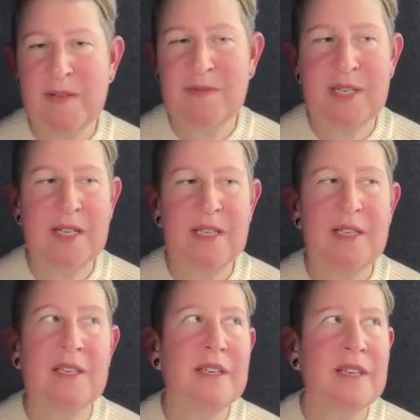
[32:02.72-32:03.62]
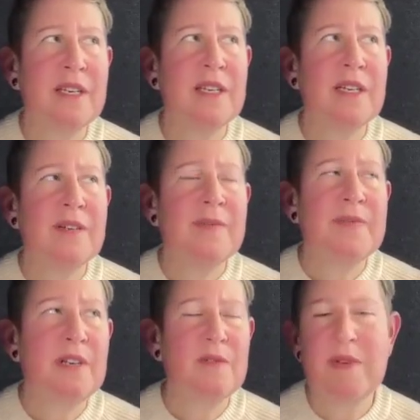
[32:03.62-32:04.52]
benefit. I think,
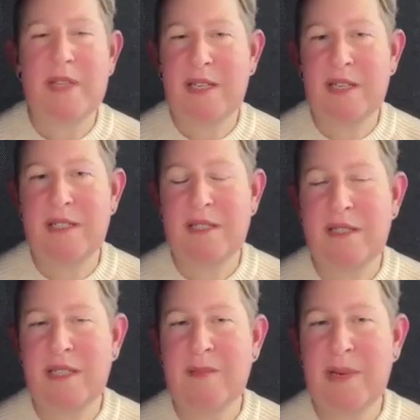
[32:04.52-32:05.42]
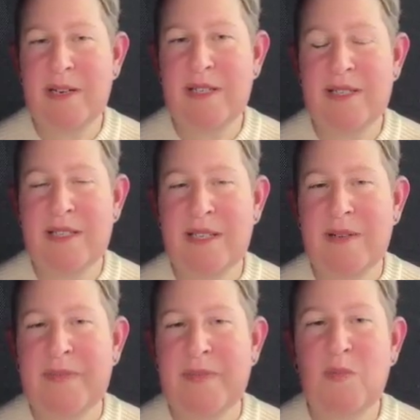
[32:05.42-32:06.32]
one thing to think about is
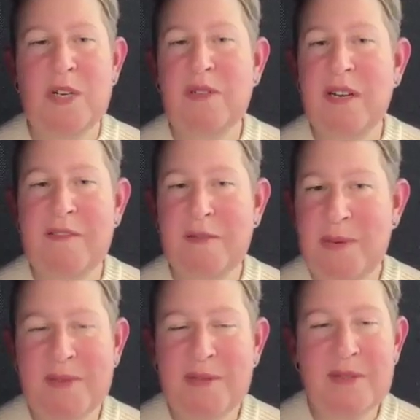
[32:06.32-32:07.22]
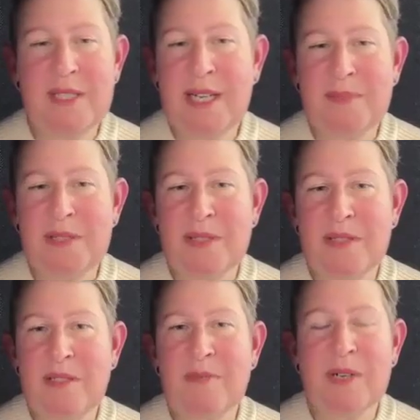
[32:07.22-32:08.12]
what drives people to adopt
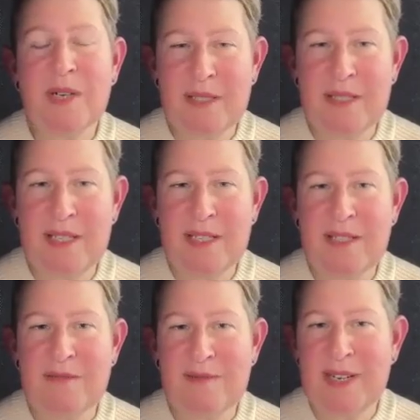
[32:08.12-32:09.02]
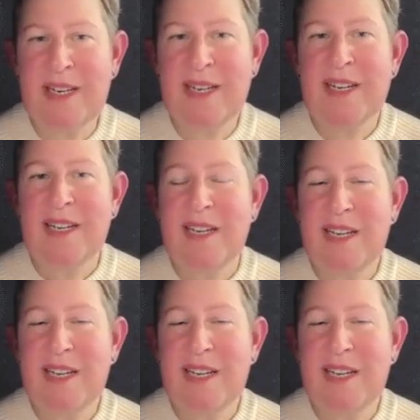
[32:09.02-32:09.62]
new processes, right?